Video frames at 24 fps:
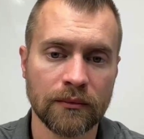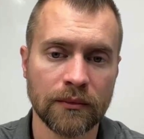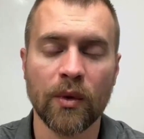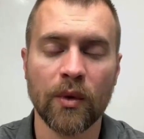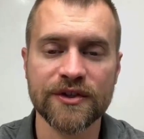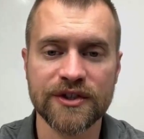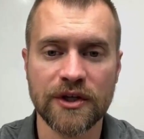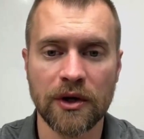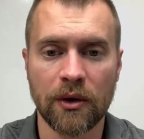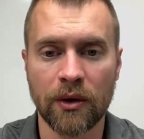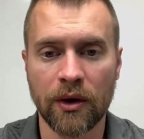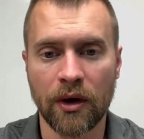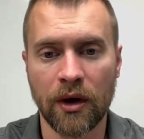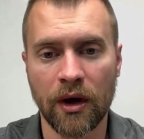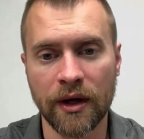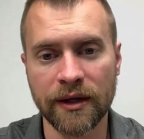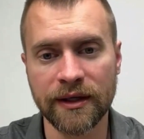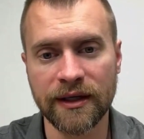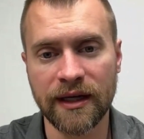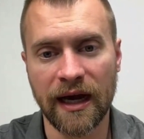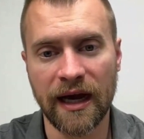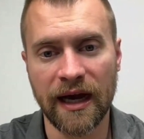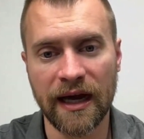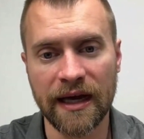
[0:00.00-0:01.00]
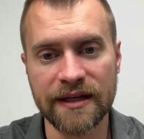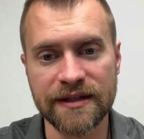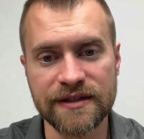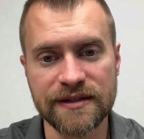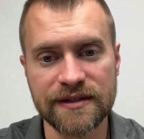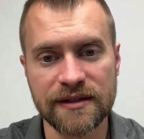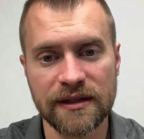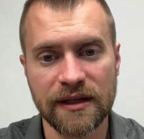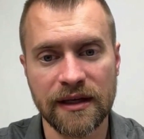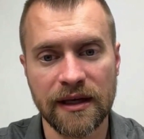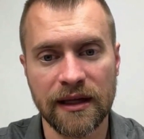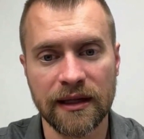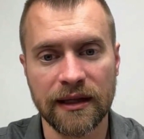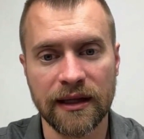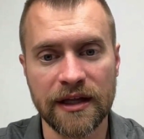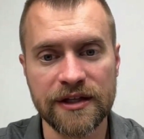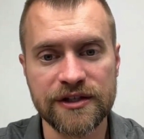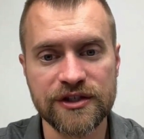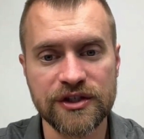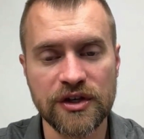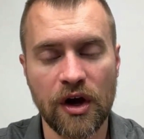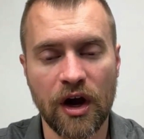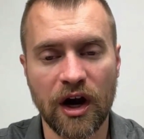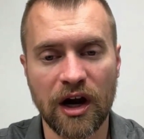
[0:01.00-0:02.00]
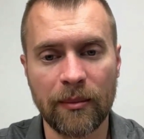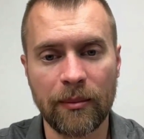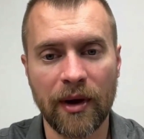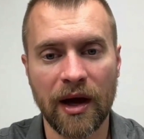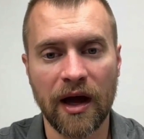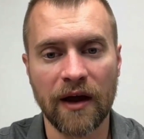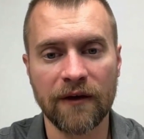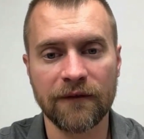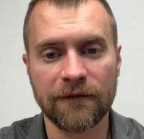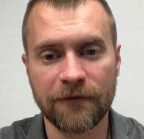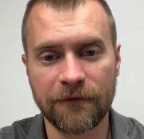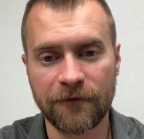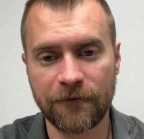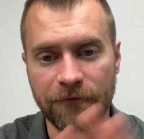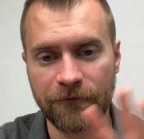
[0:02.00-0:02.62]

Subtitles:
What's going on, guys? Let's talk about